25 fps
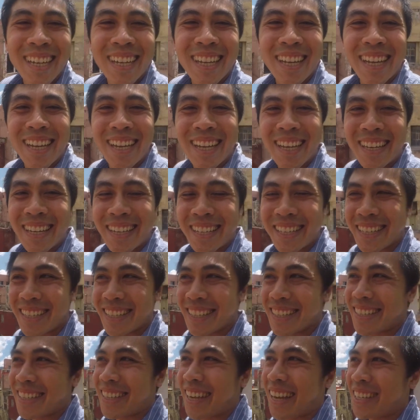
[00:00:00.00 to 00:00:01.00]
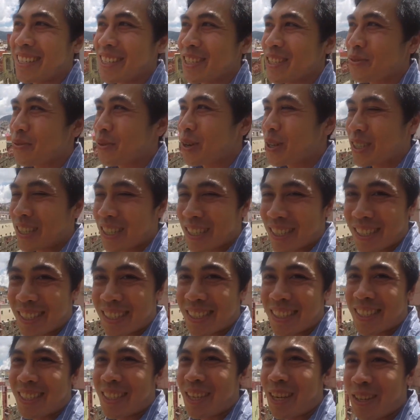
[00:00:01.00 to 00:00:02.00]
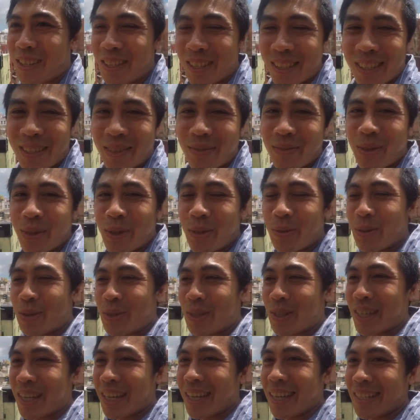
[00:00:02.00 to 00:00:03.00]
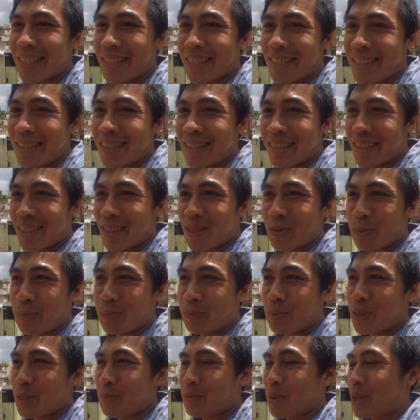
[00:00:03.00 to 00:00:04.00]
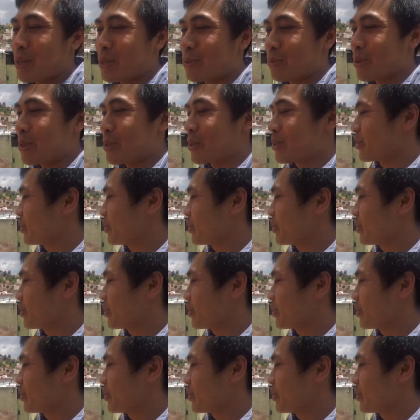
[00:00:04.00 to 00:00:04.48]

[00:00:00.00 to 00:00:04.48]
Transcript: and uh, I just wanted to share this view with you guys and this space with you.